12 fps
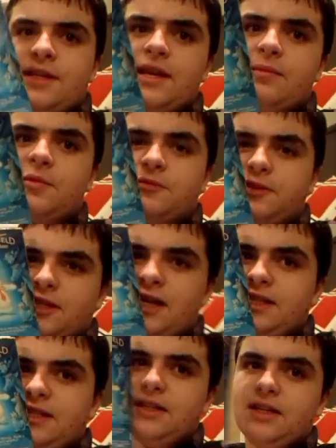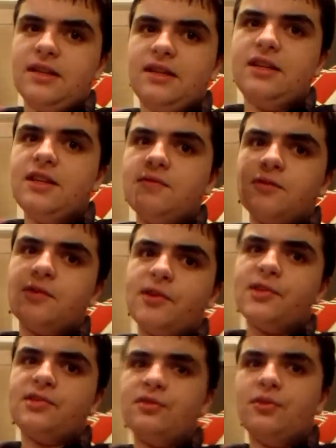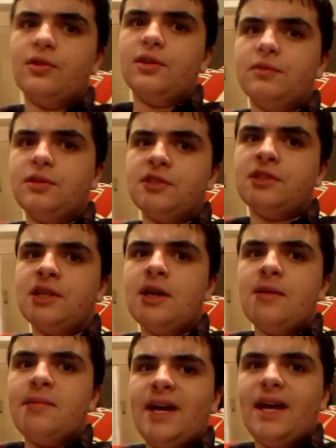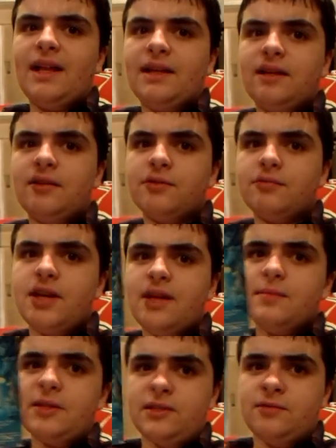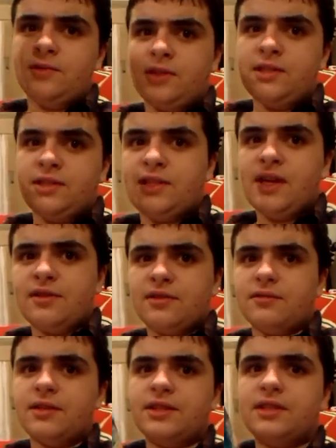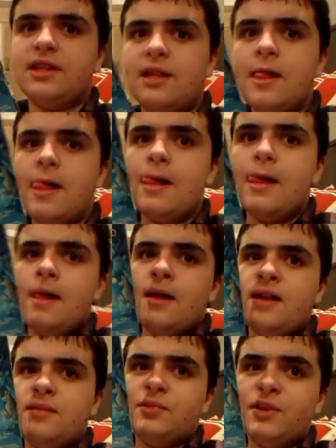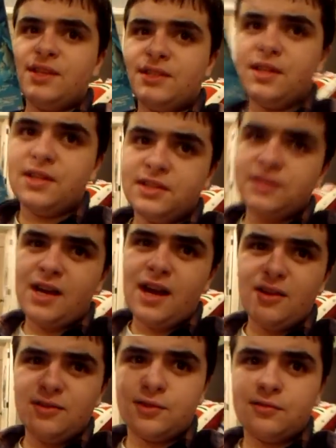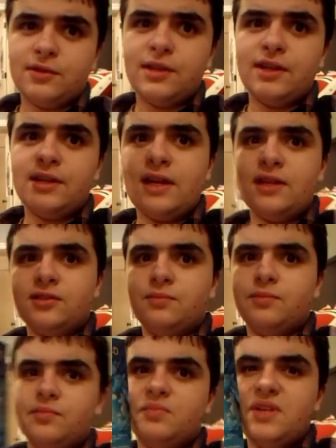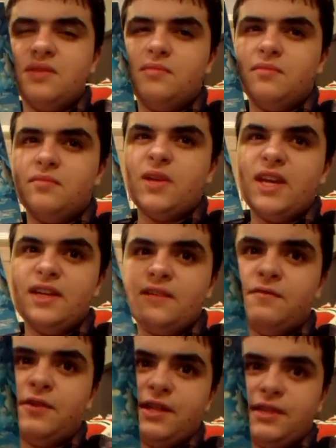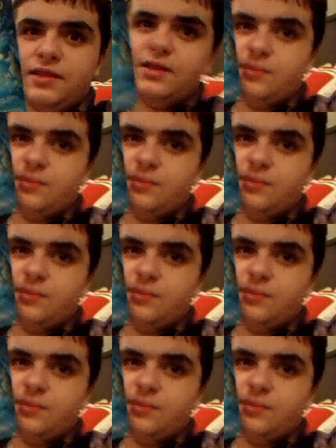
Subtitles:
came up with the idea, he even wrote the story with his pal Harold Ramis, what the Nostalgia Critic said. And plus, the Nostalgia Critic has been making fun of this